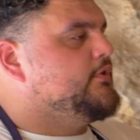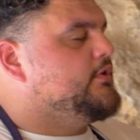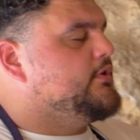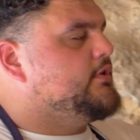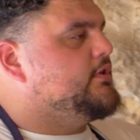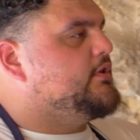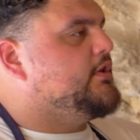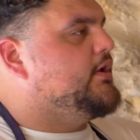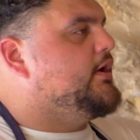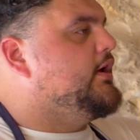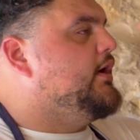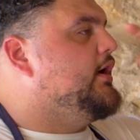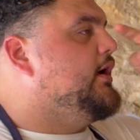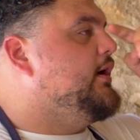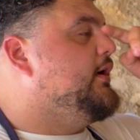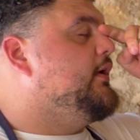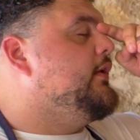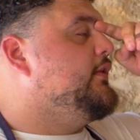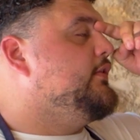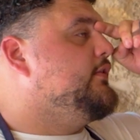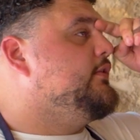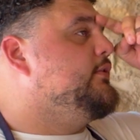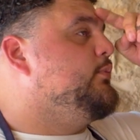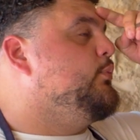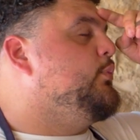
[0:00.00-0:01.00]
The
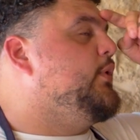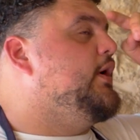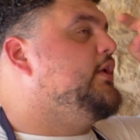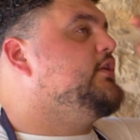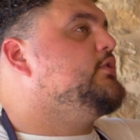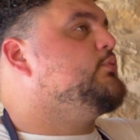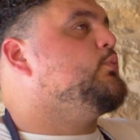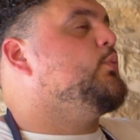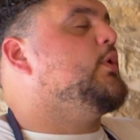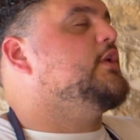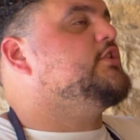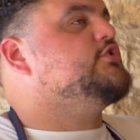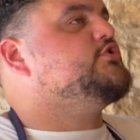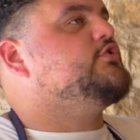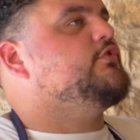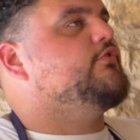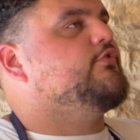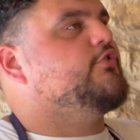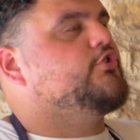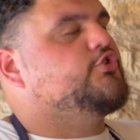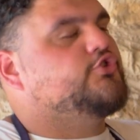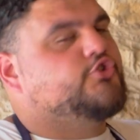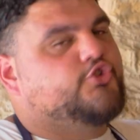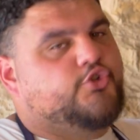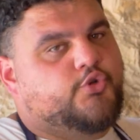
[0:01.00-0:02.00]
Once you've
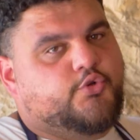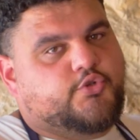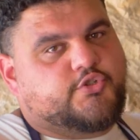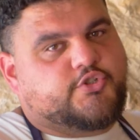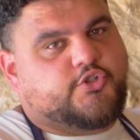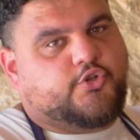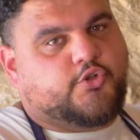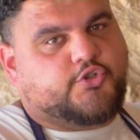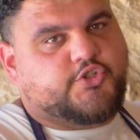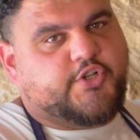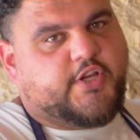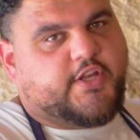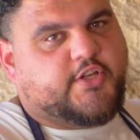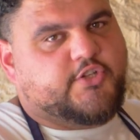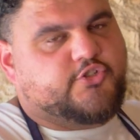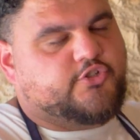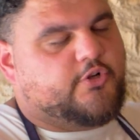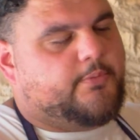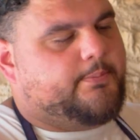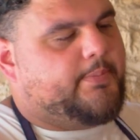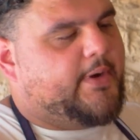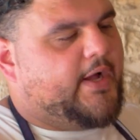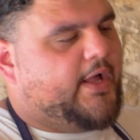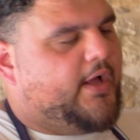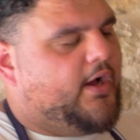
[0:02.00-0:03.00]
reduced your chicken
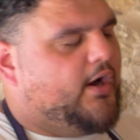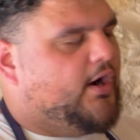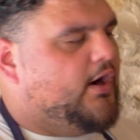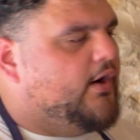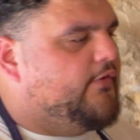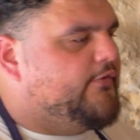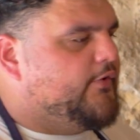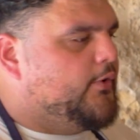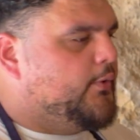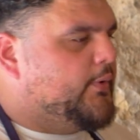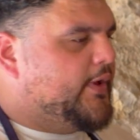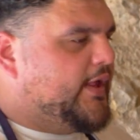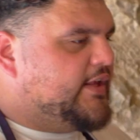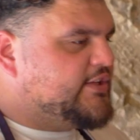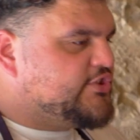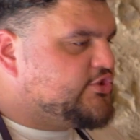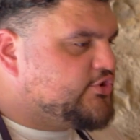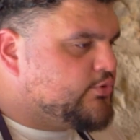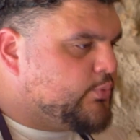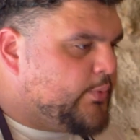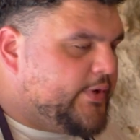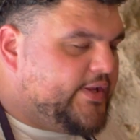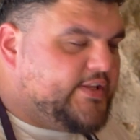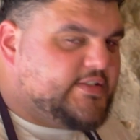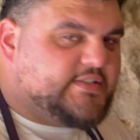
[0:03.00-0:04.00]
stock by half, it will get
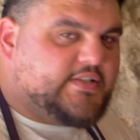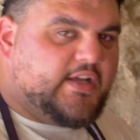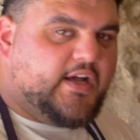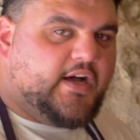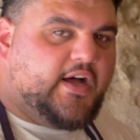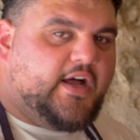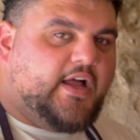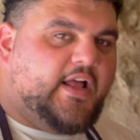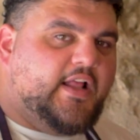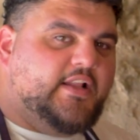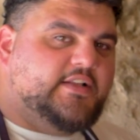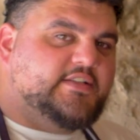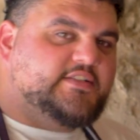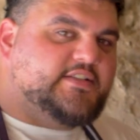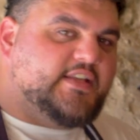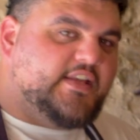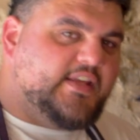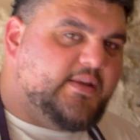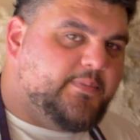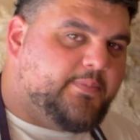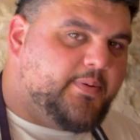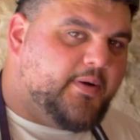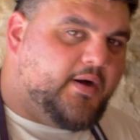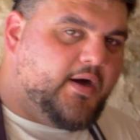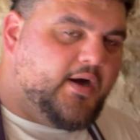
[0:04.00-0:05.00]
sweeter and
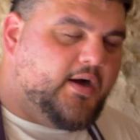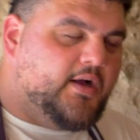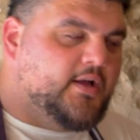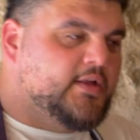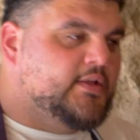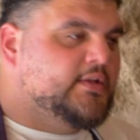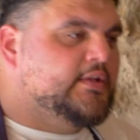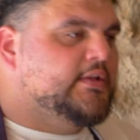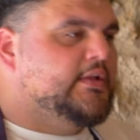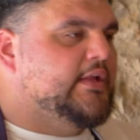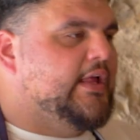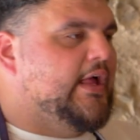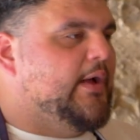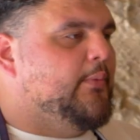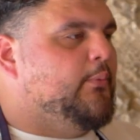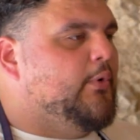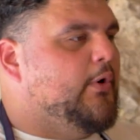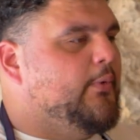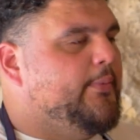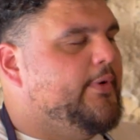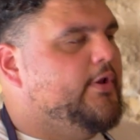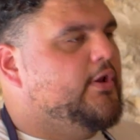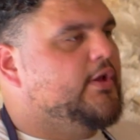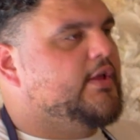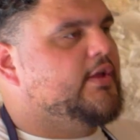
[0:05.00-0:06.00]
deeper. And
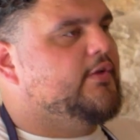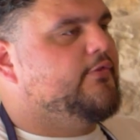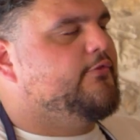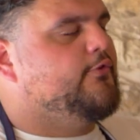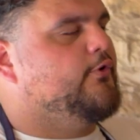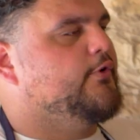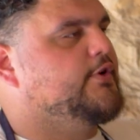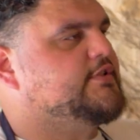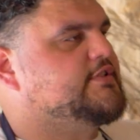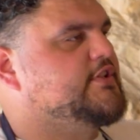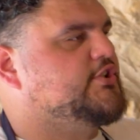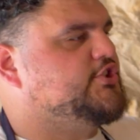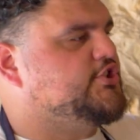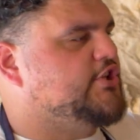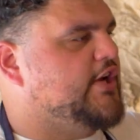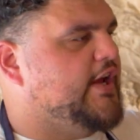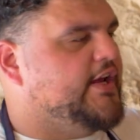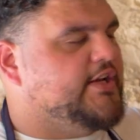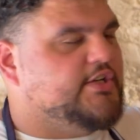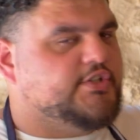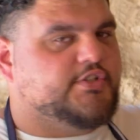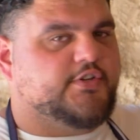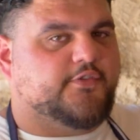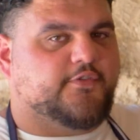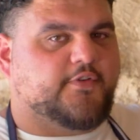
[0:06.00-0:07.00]
what we're looking for is a
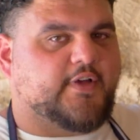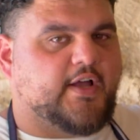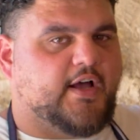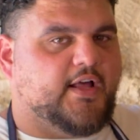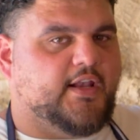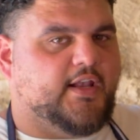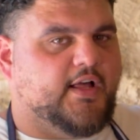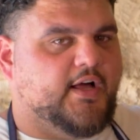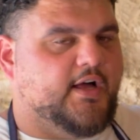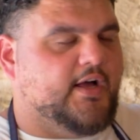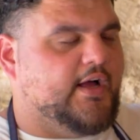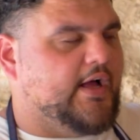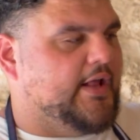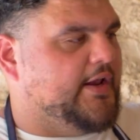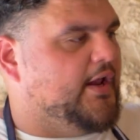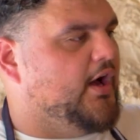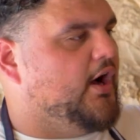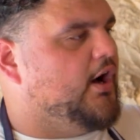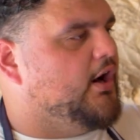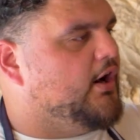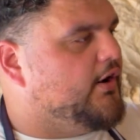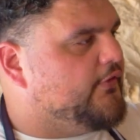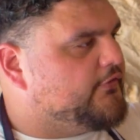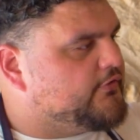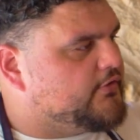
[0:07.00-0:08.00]
change of colour and
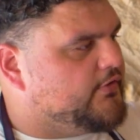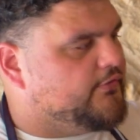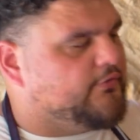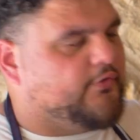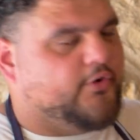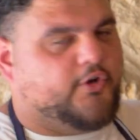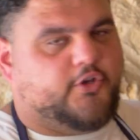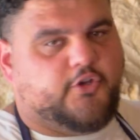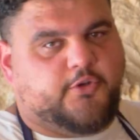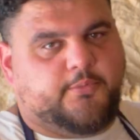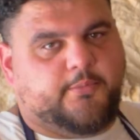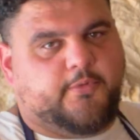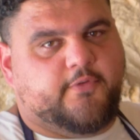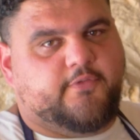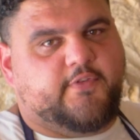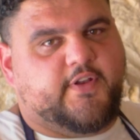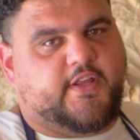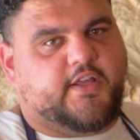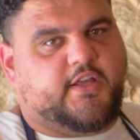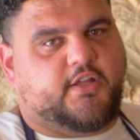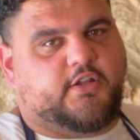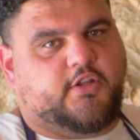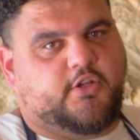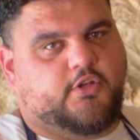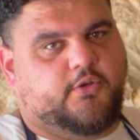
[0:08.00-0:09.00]
half the volume of
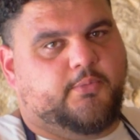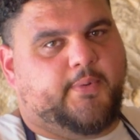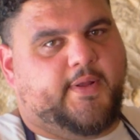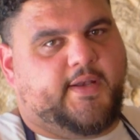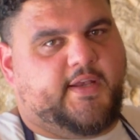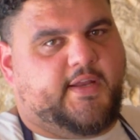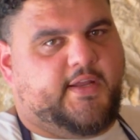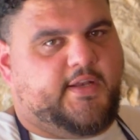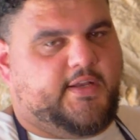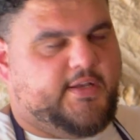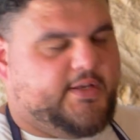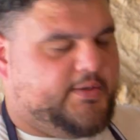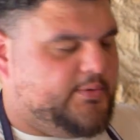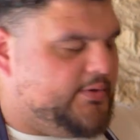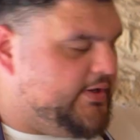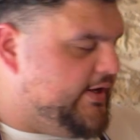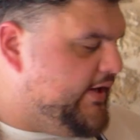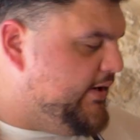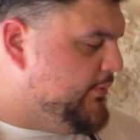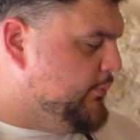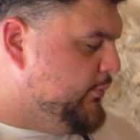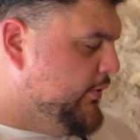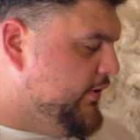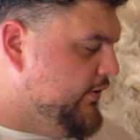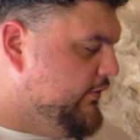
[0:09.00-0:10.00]
liquor that you went
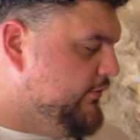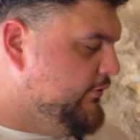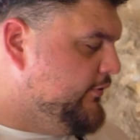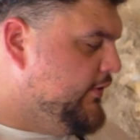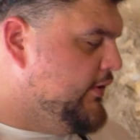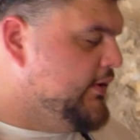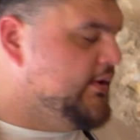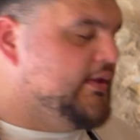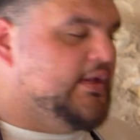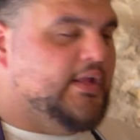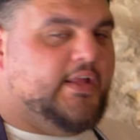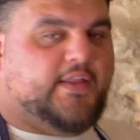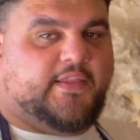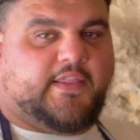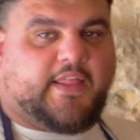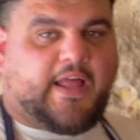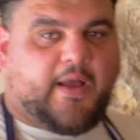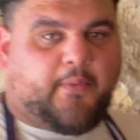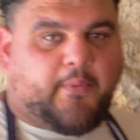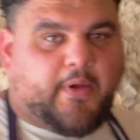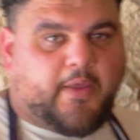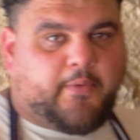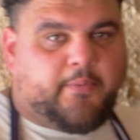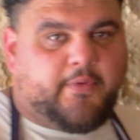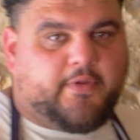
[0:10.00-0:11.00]
in with. That
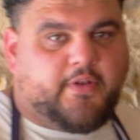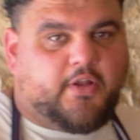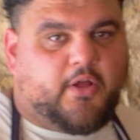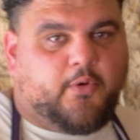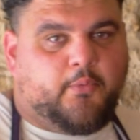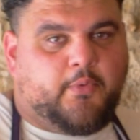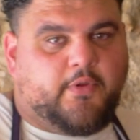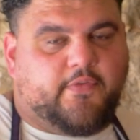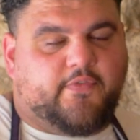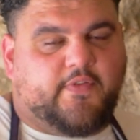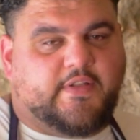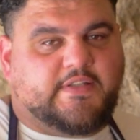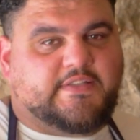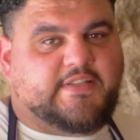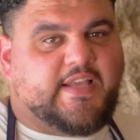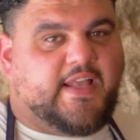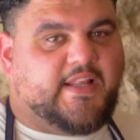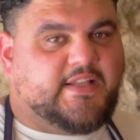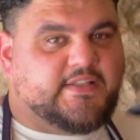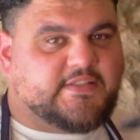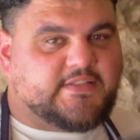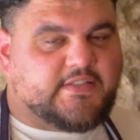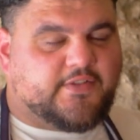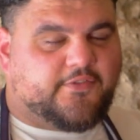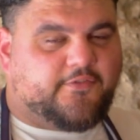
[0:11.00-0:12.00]
way we know we've
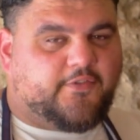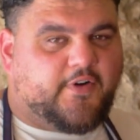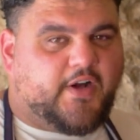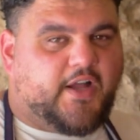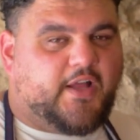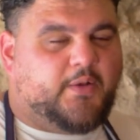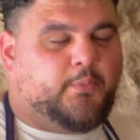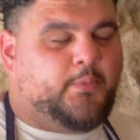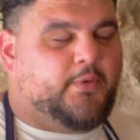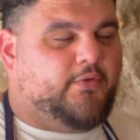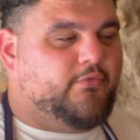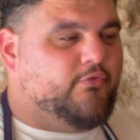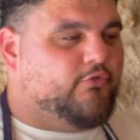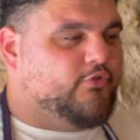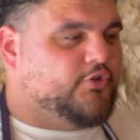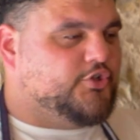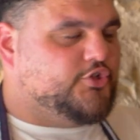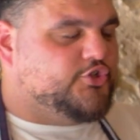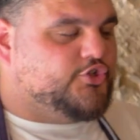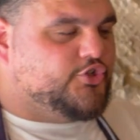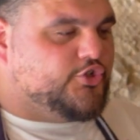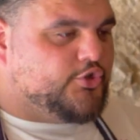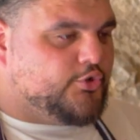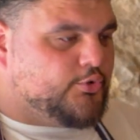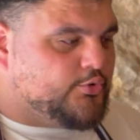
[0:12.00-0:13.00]
intensified, we've
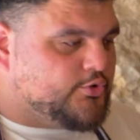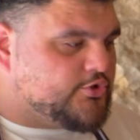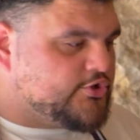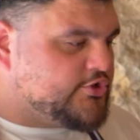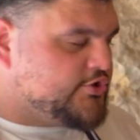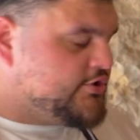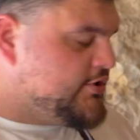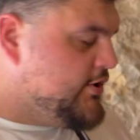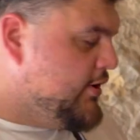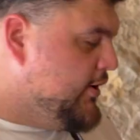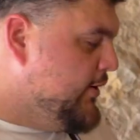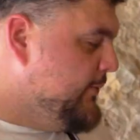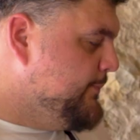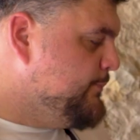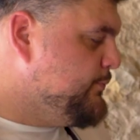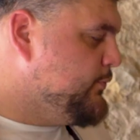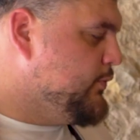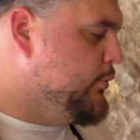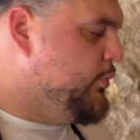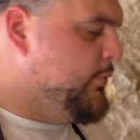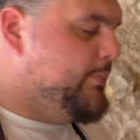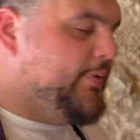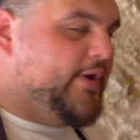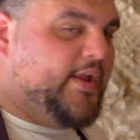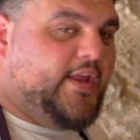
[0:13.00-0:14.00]
reduced,
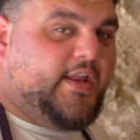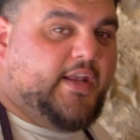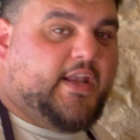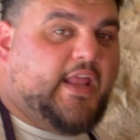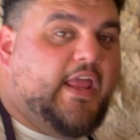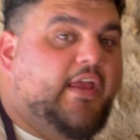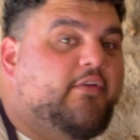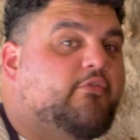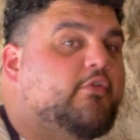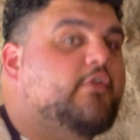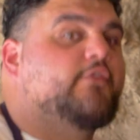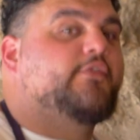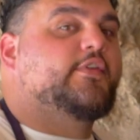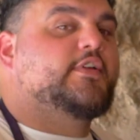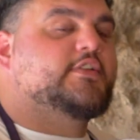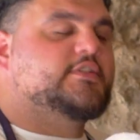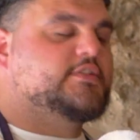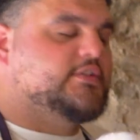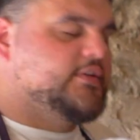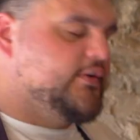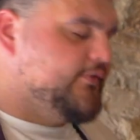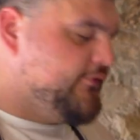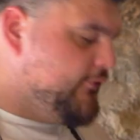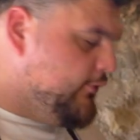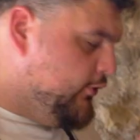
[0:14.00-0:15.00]
we're bringing everything to
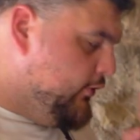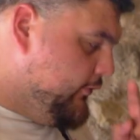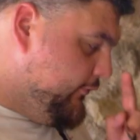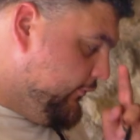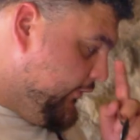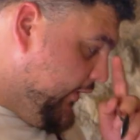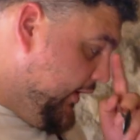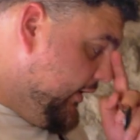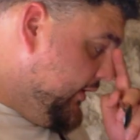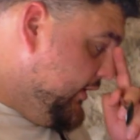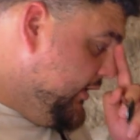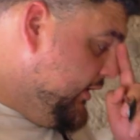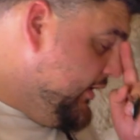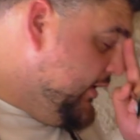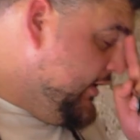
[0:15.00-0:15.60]
the forefront.